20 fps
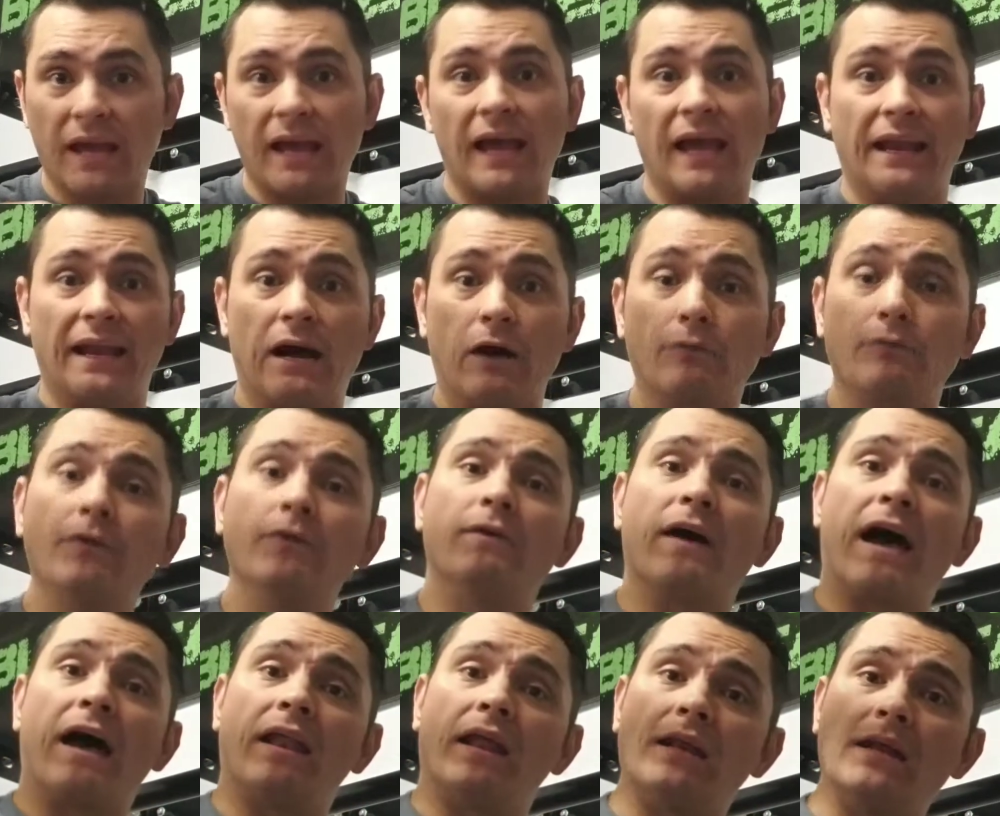And now if you've
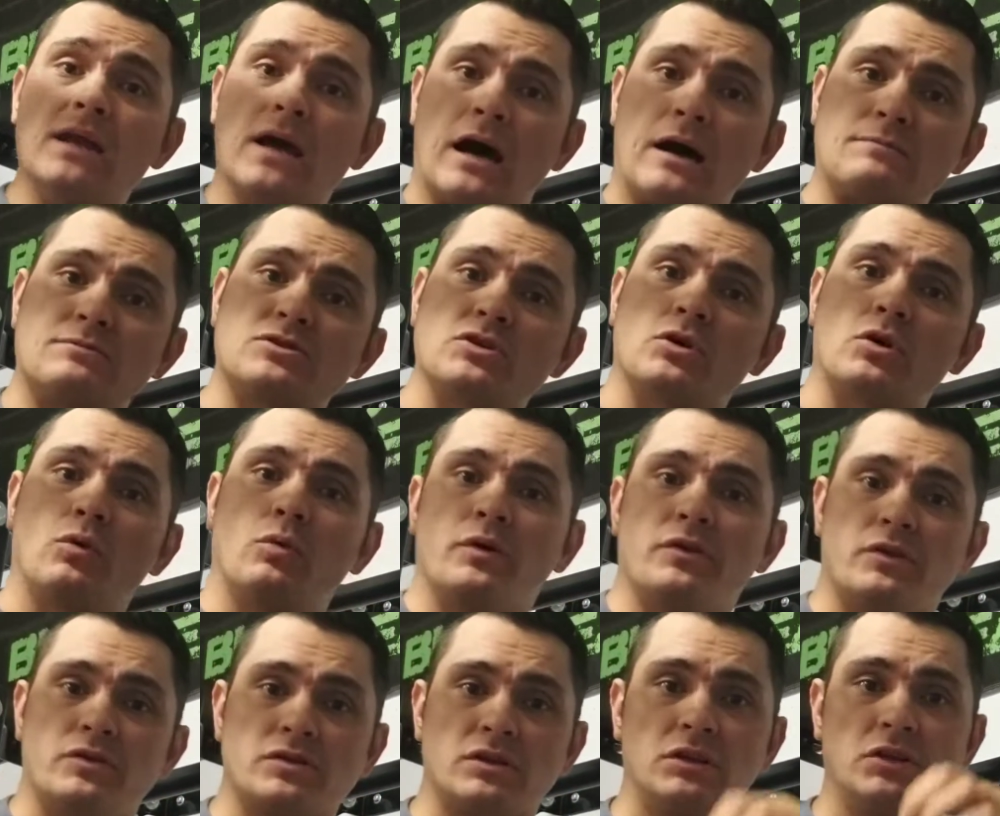had any obstacle where
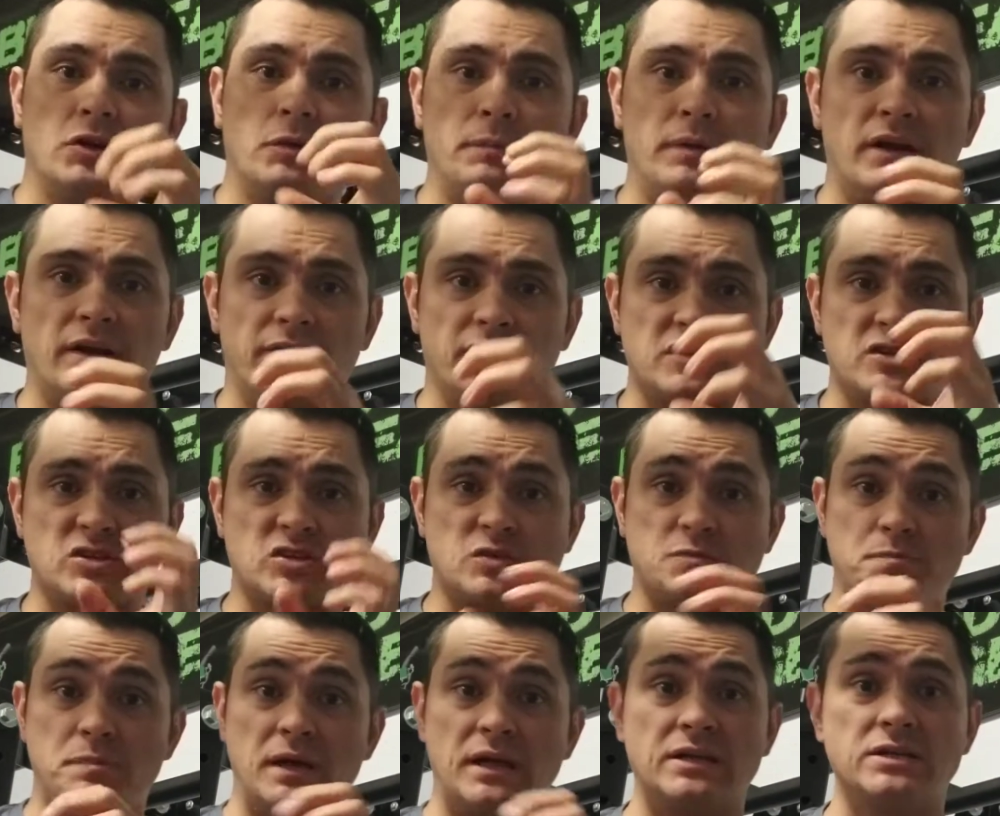there's a little bit of a
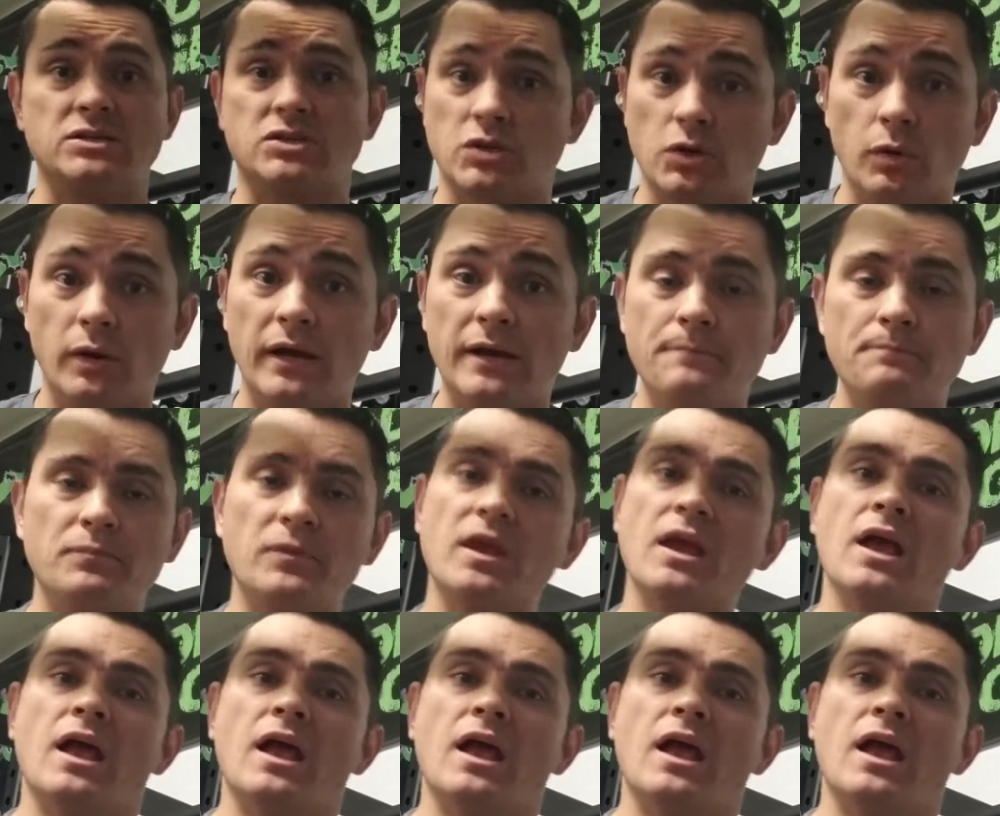spin to it,